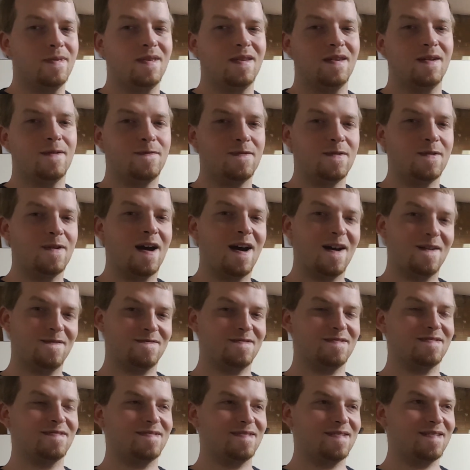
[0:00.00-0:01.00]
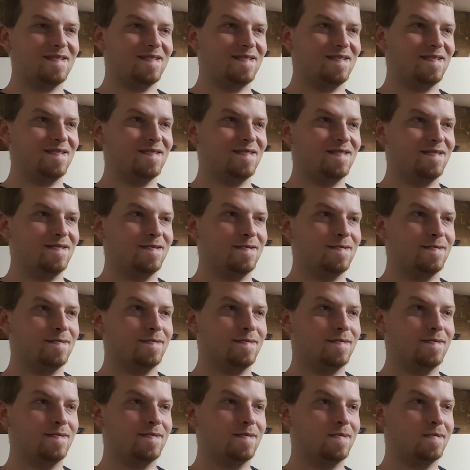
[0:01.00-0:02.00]
if you haven't seen
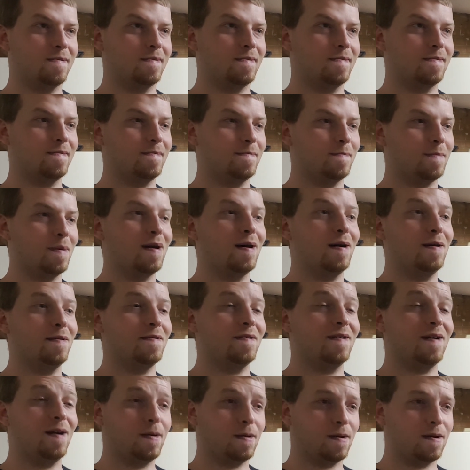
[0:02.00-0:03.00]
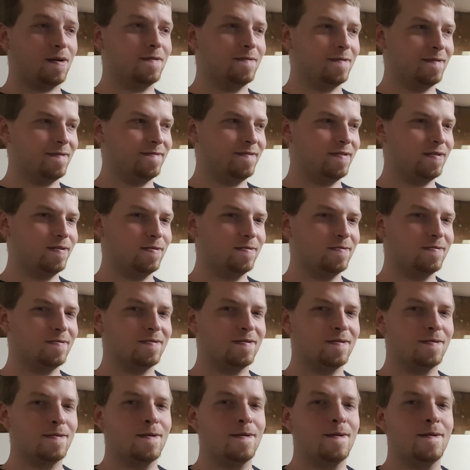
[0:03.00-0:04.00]
my other alcohol reviews,
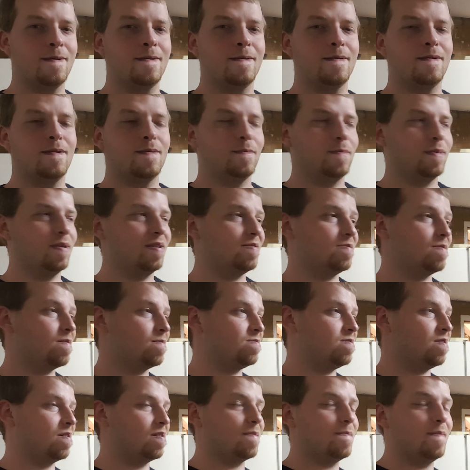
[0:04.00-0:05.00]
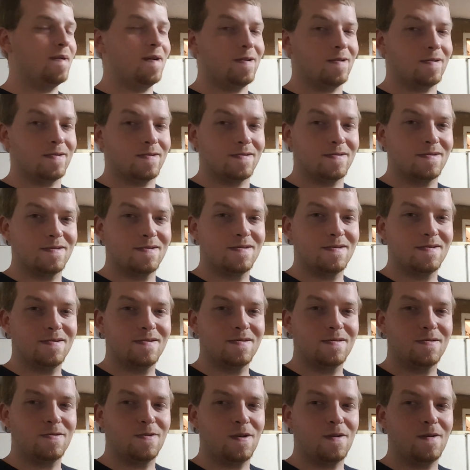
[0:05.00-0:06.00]
please go check them out.
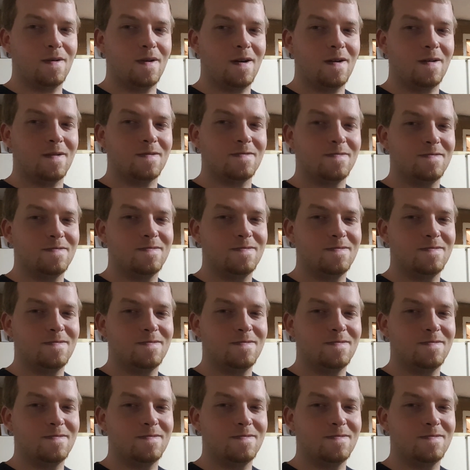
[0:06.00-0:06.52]
Crow out.